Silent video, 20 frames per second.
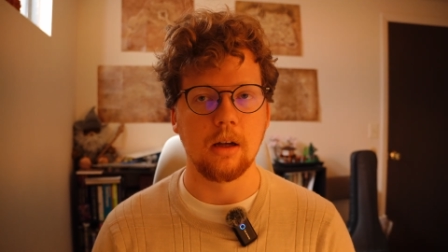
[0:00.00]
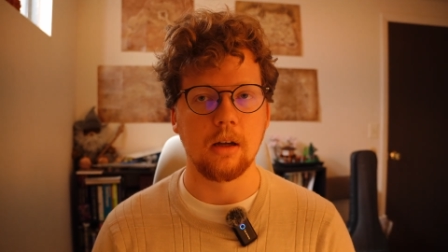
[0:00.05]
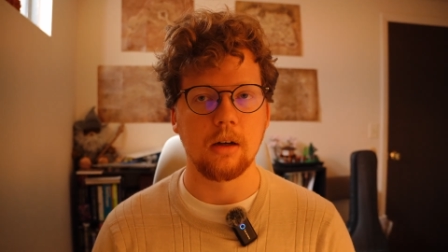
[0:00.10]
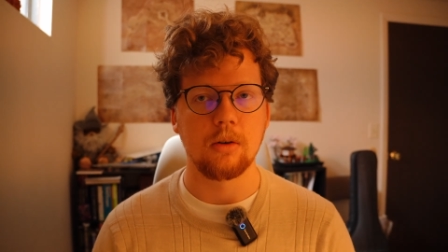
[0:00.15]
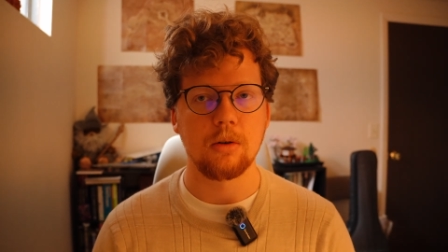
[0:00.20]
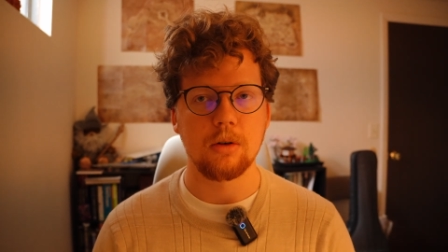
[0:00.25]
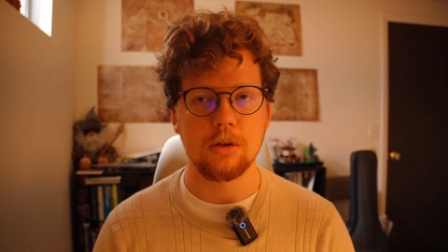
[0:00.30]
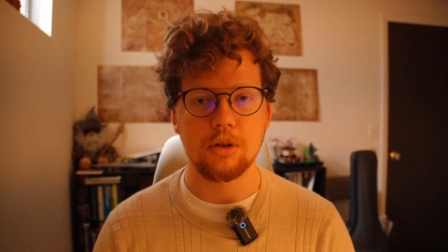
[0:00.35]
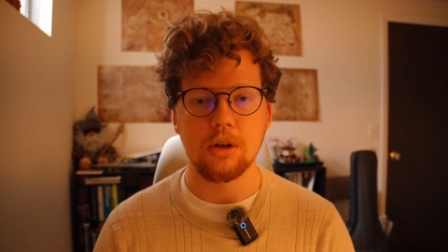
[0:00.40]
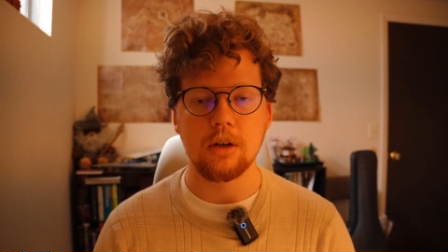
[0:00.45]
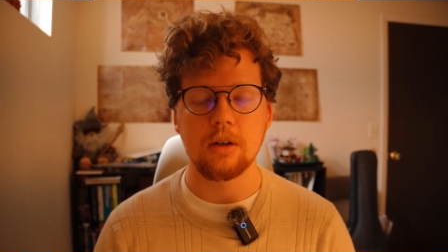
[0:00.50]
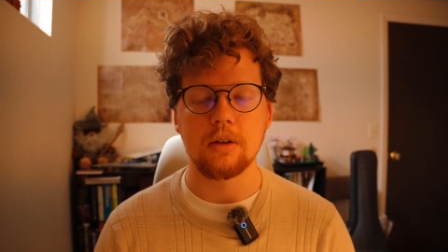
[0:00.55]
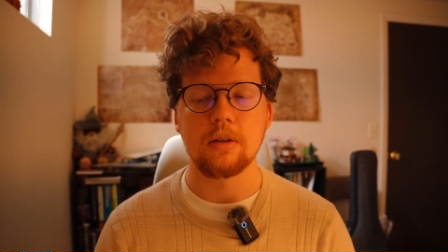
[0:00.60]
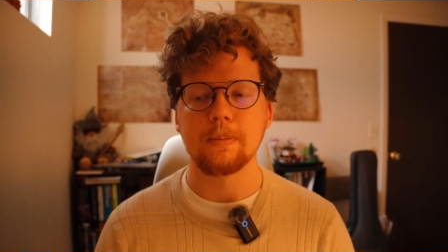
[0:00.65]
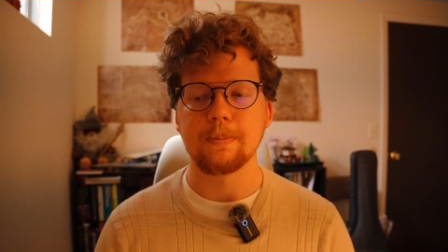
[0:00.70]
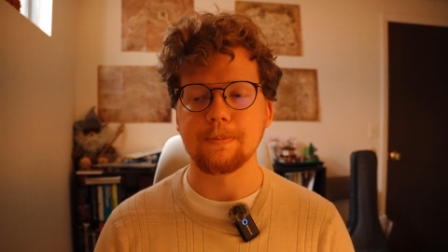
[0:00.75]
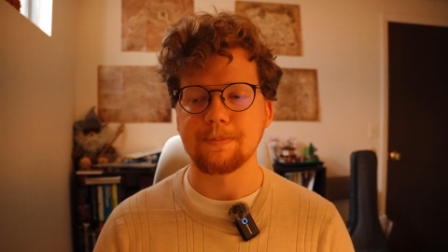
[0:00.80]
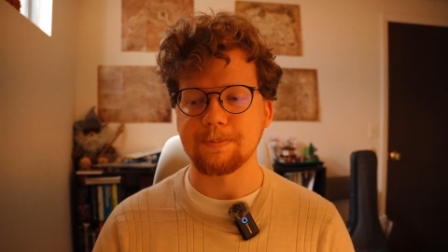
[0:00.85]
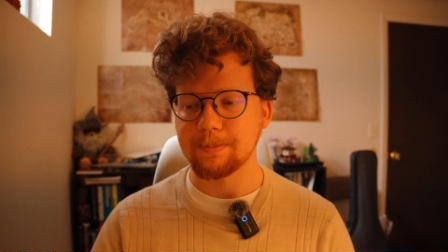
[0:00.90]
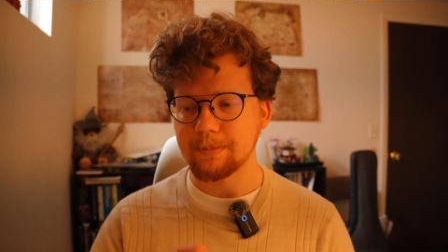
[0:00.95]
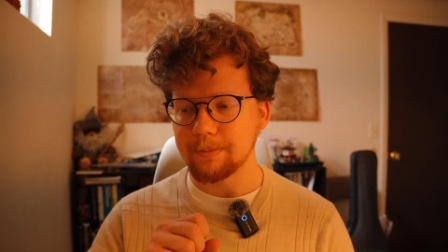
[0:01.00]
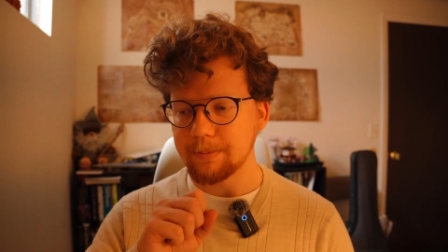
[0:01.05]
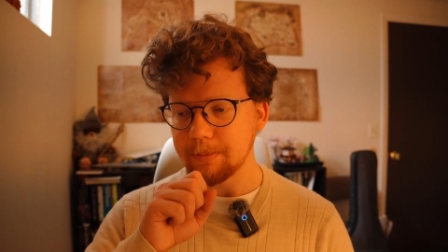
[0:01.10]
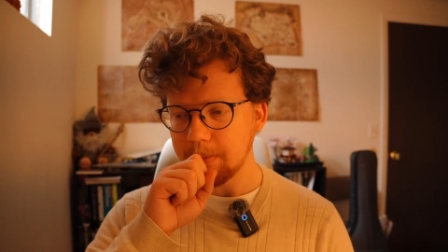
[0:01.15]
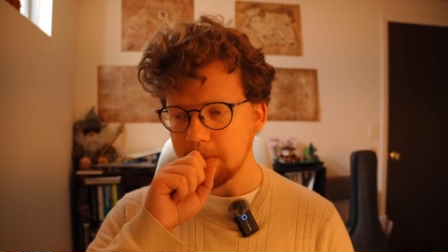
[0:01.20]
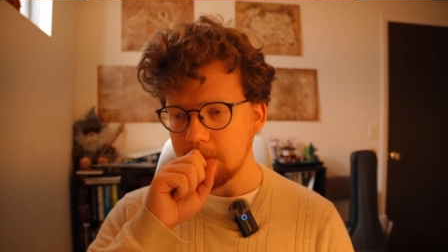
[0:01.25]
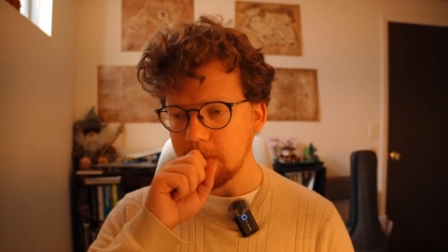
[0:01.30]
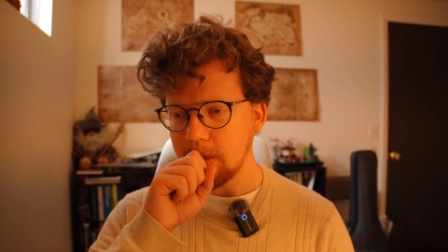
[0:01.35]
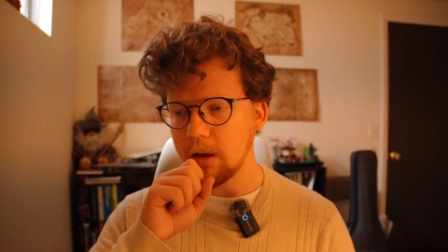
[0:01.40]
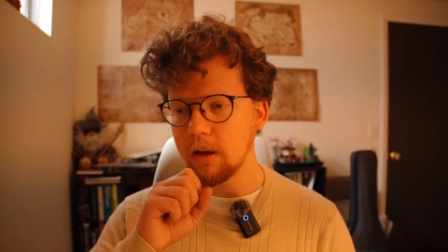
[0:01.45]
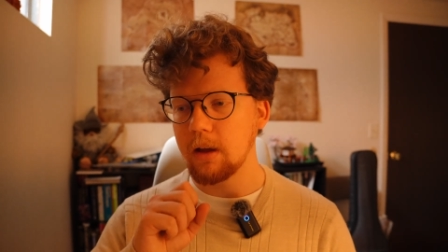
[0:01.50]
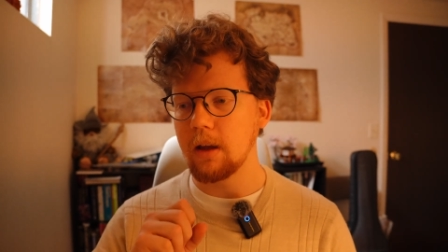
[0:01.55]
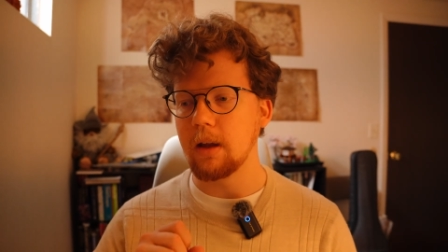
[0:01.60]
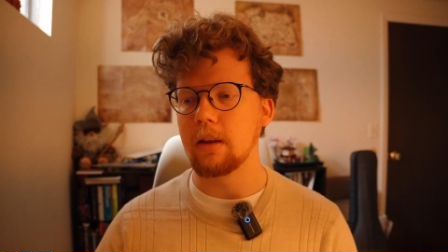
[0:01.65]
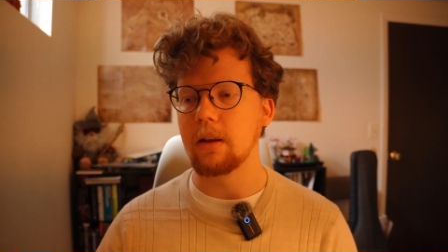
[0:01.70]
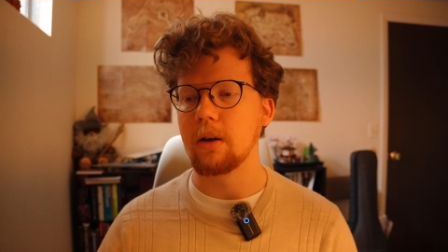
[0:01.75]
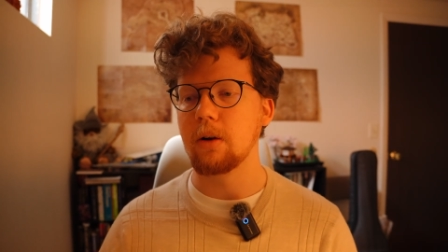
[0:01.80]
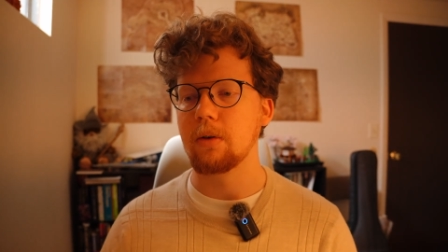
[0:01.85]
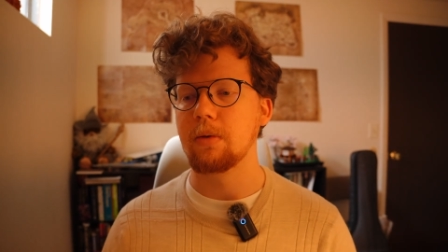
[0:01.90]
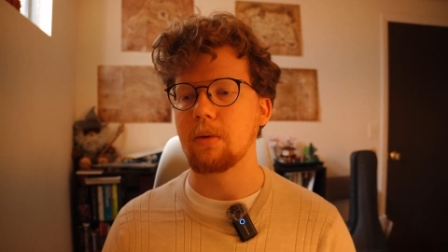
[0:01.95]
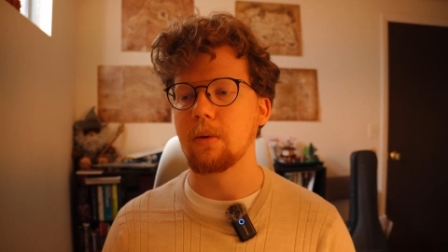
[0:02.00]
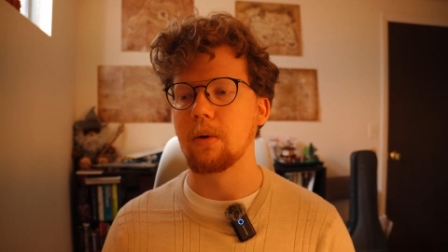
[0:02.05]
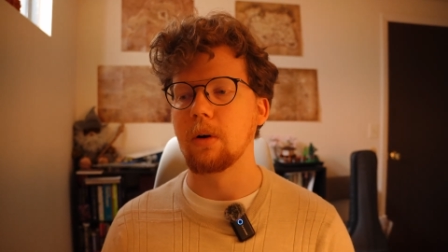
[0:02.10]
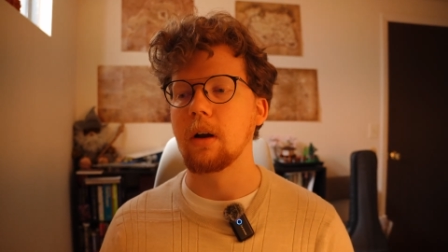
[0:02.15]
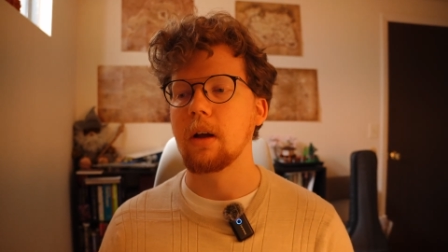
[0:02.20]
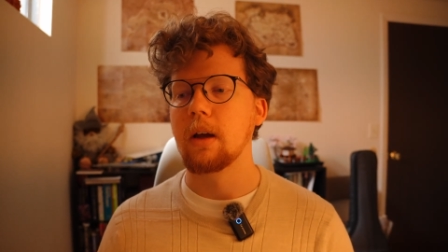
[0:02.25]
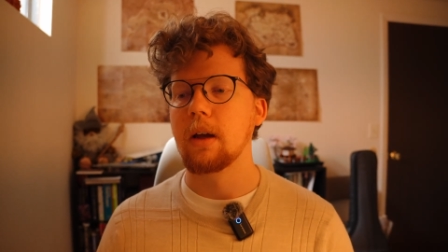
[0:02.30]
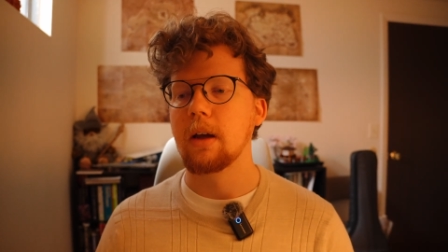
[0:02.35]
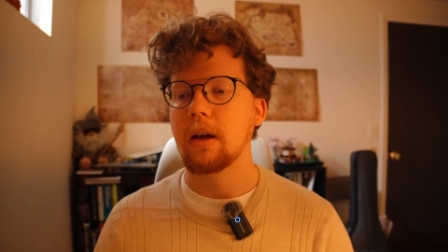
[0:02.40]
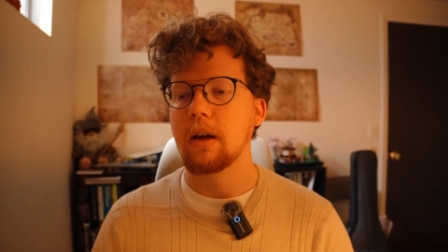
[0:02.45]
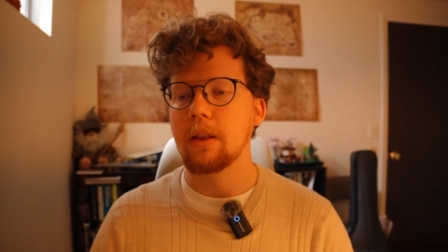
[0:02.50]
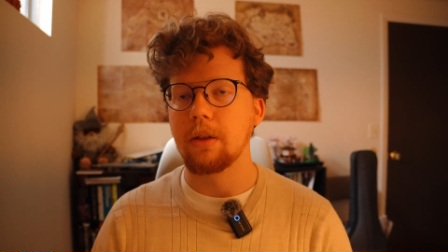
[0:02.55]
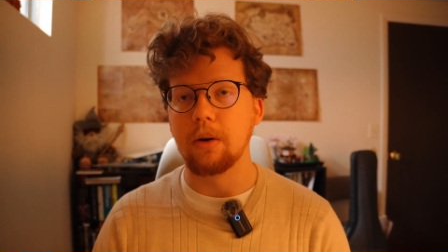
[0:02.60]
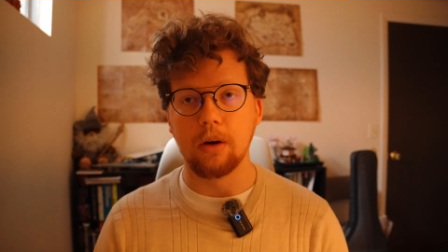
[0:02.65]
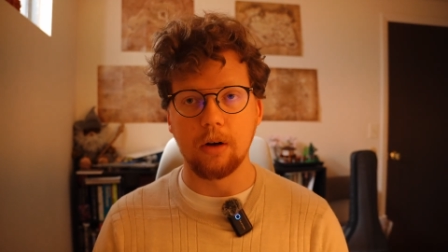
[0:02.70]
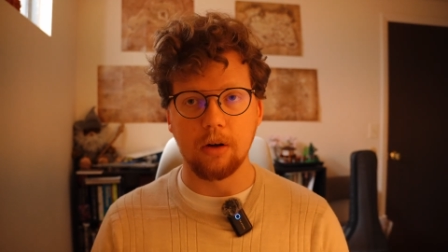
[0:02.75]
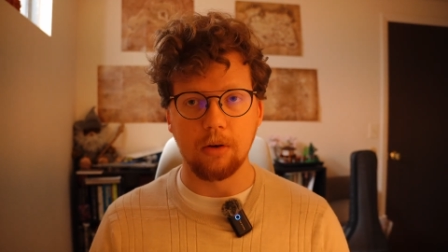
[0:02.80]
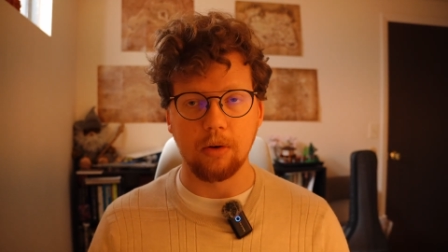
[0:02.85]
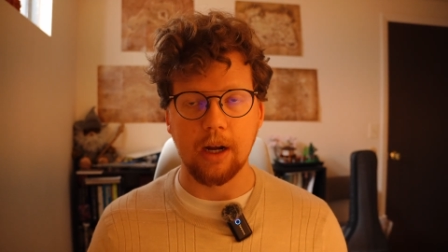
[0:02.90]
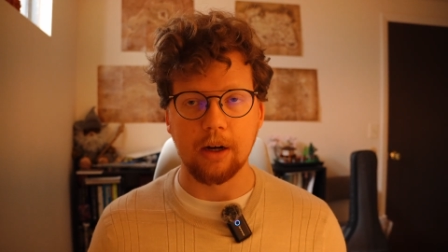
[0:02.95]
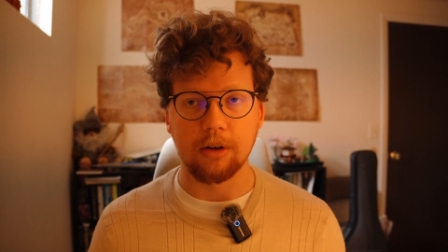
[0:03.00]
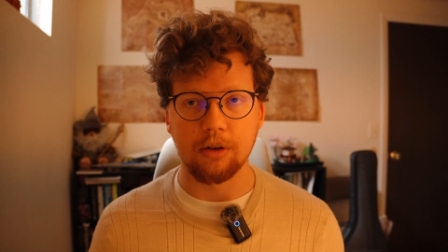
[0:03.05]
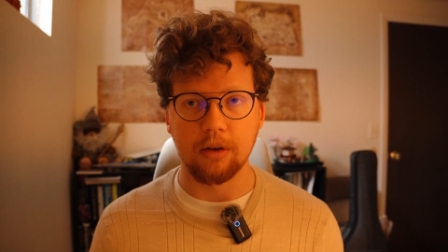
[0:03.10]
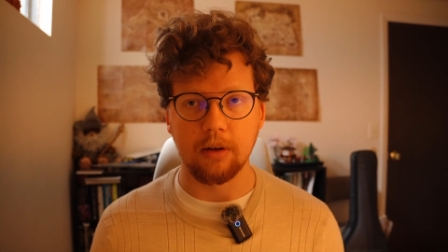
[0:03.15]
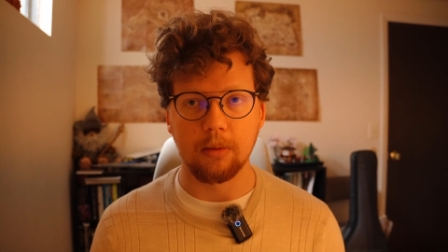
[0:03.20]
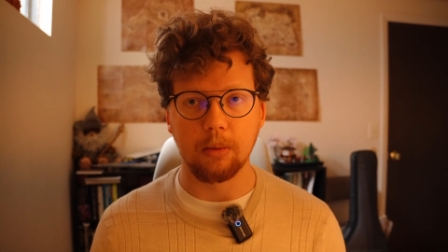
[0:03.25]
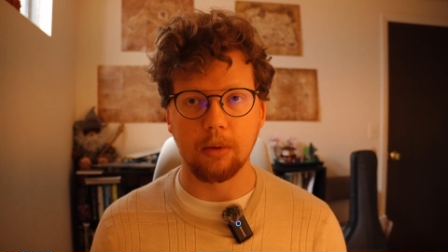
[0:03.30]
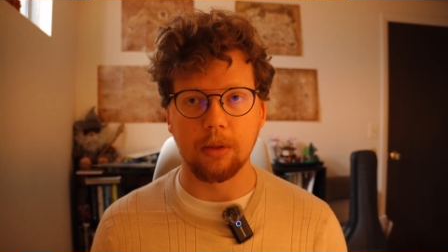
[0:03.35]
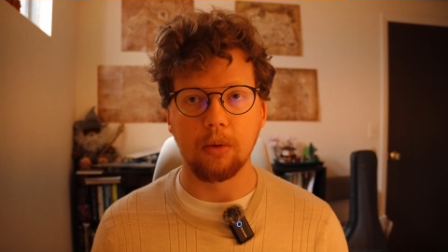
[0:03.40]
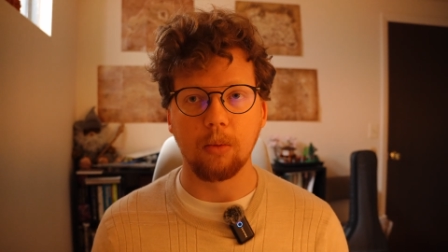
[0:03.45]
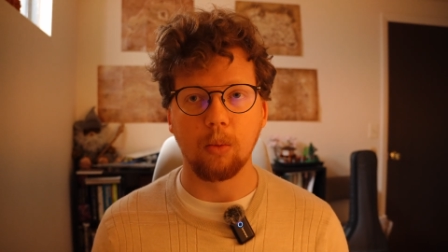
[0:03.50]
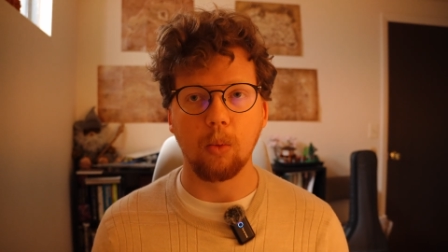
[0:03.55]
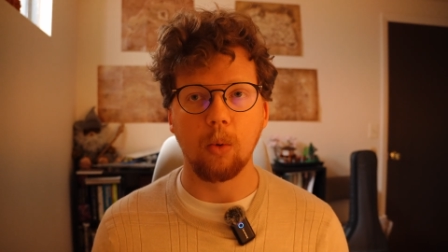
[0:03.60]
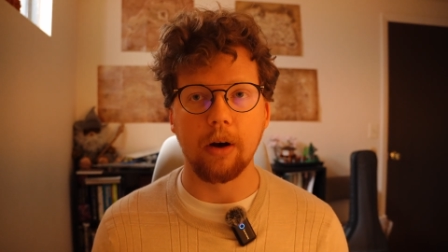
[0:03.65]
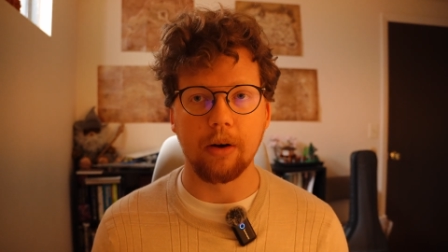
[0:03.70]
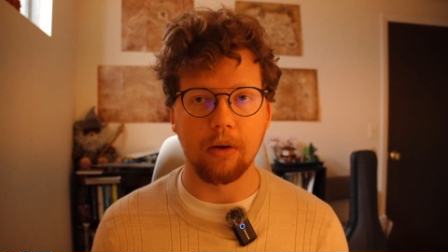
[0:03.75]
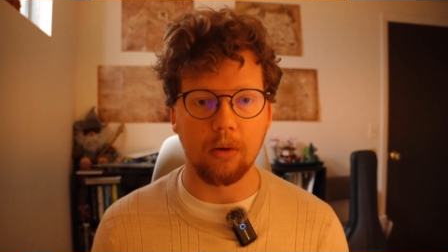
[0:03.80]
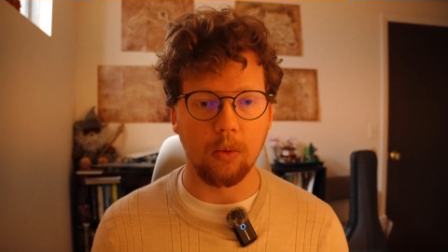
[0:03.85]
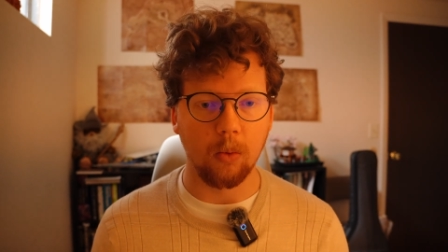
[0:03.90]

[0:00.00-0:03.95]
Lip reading: Christians, and therefore their interactions with the wider